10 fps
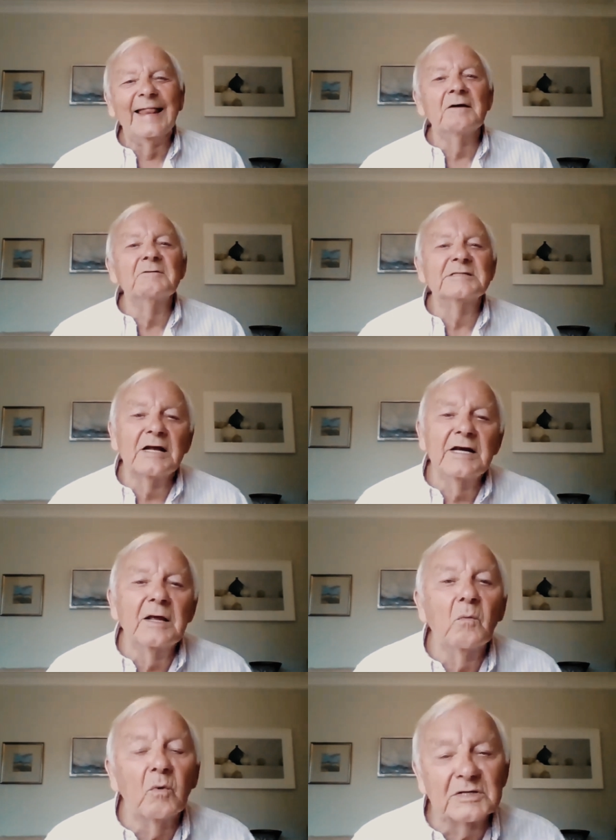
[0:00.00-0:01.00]
There is only
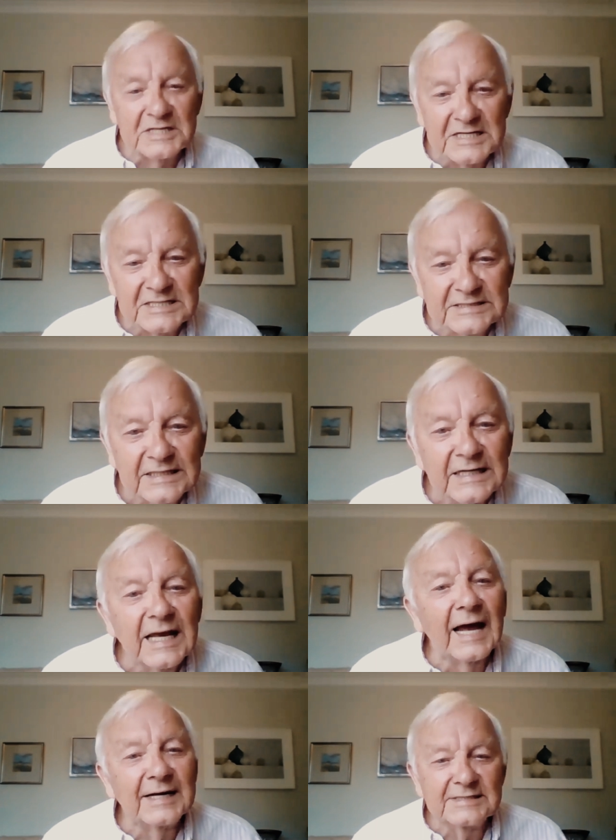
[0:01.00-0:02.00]
what is
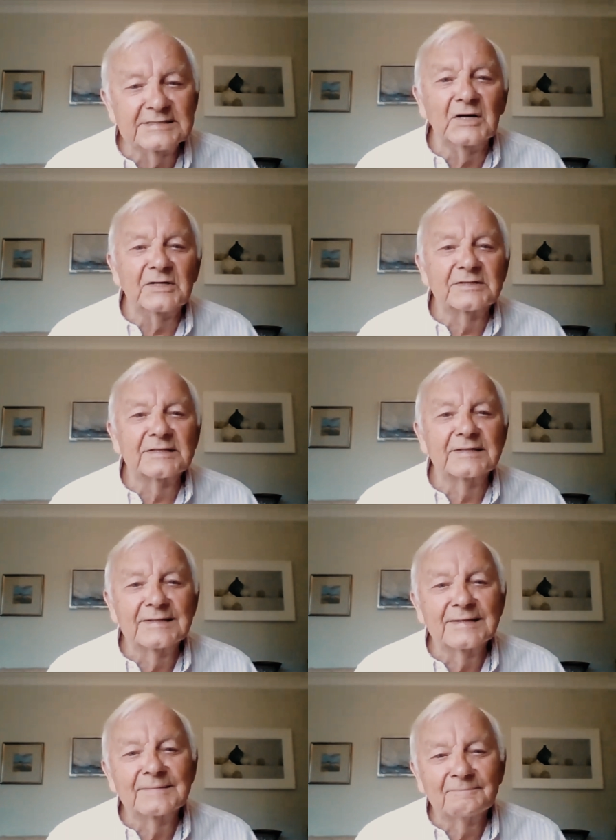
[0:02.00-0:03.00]
and is not.
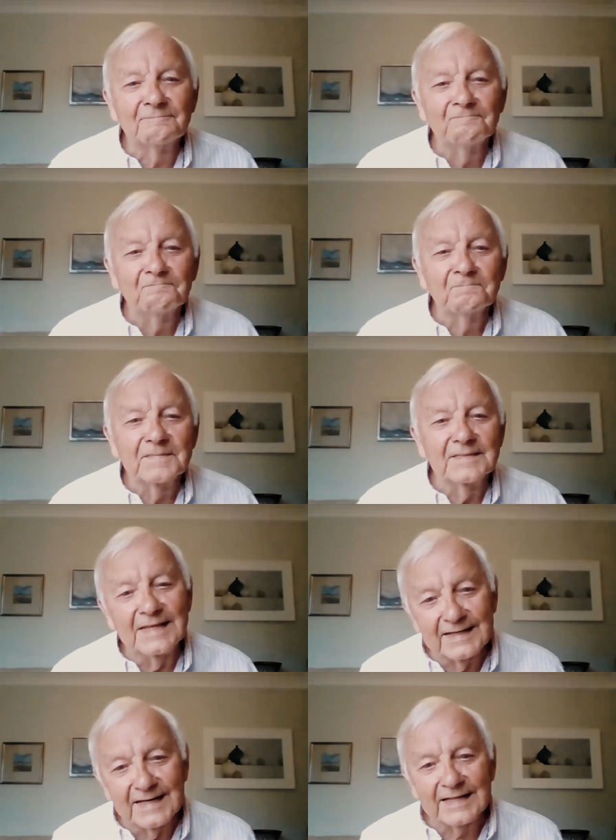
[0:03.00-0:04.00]

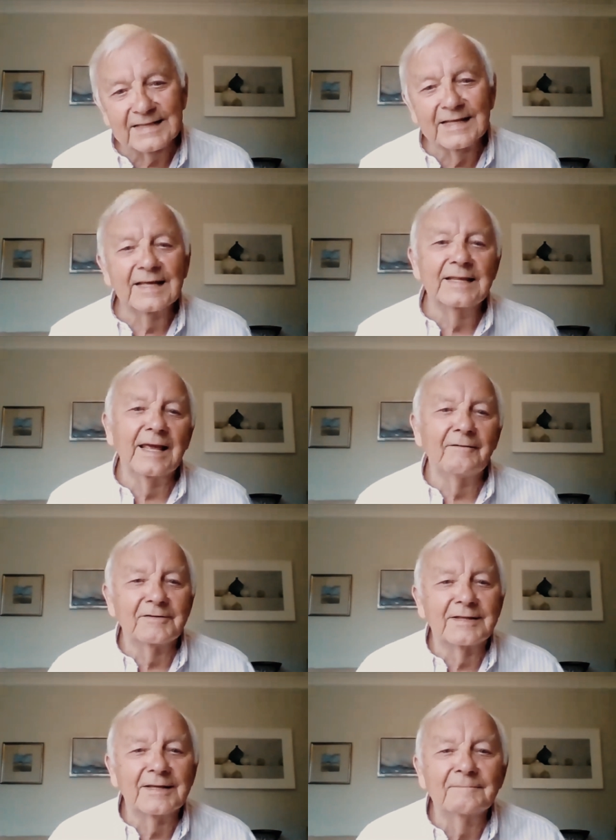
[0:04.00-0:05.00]
Yeah, nothing and the
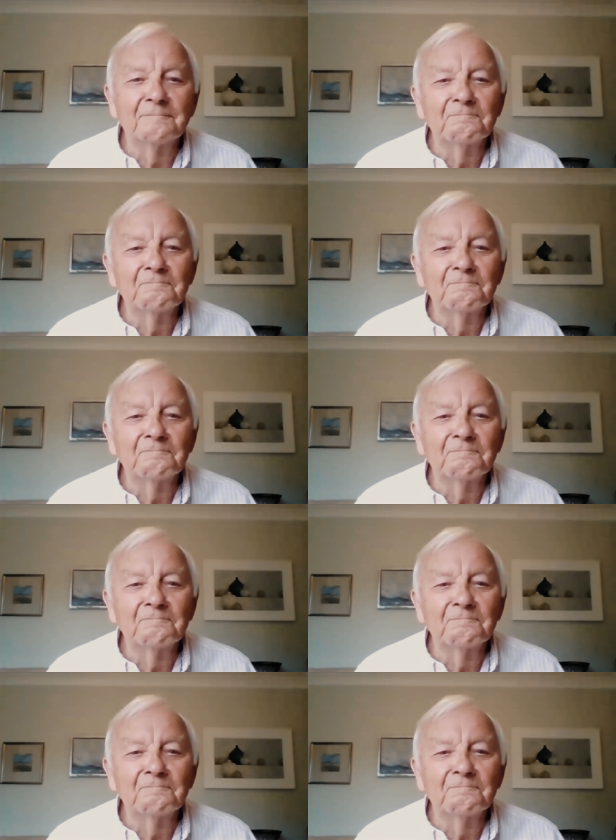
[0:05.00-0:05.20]
everything